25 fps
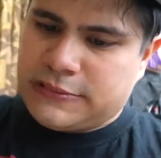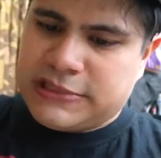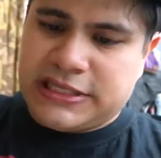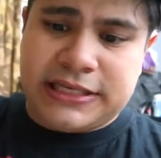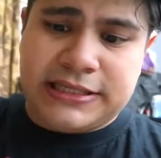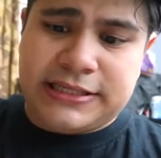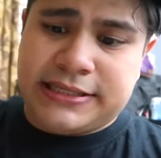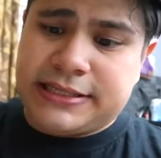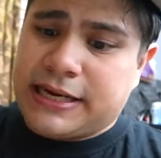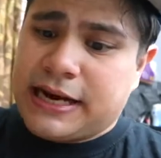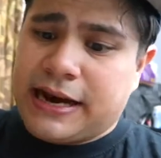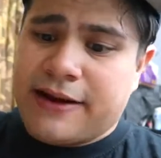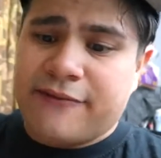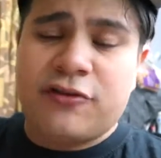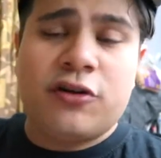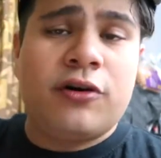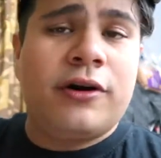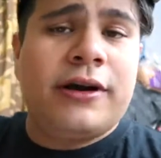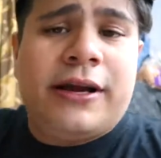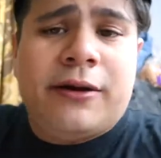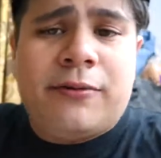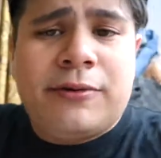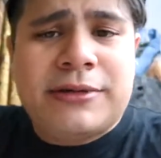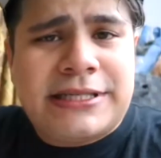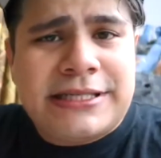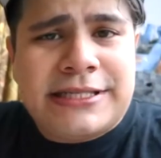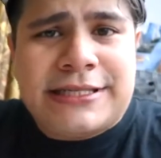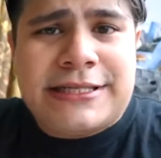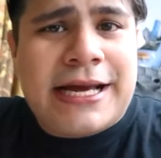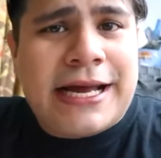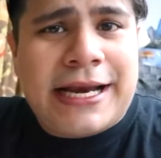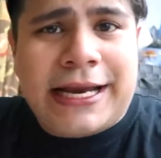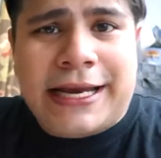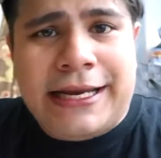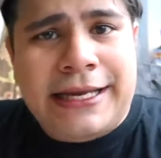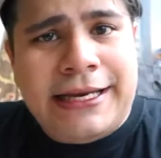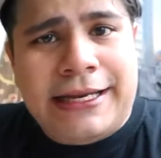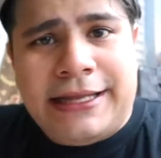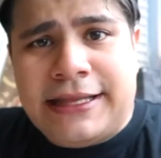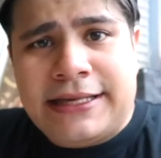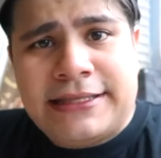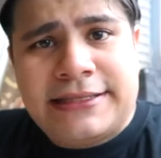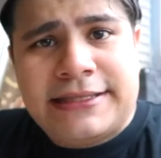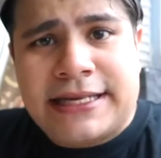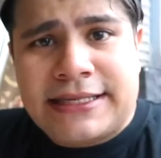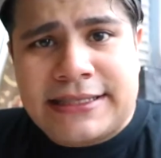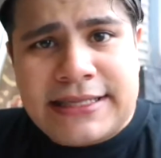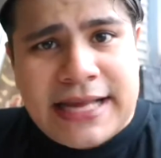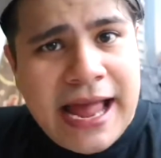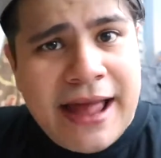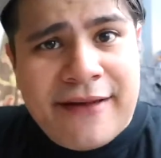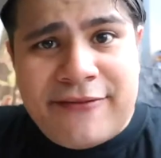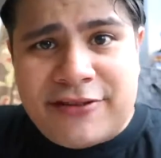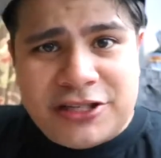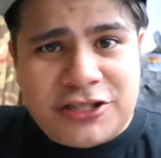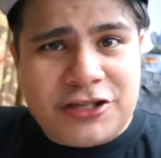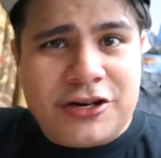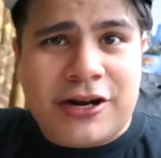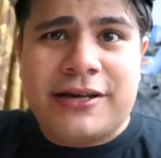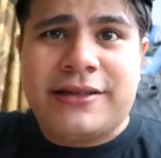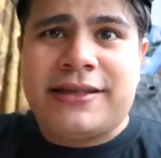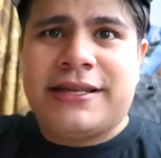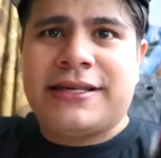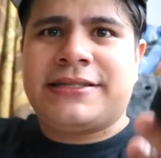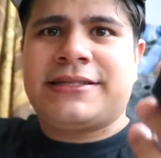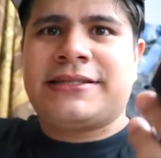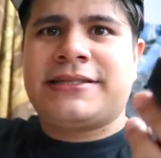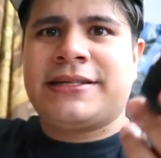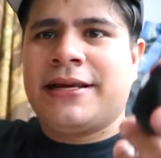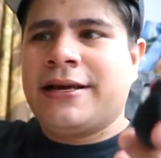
Like I said, I have no idea what's inside of any of these things. I haven't tried this.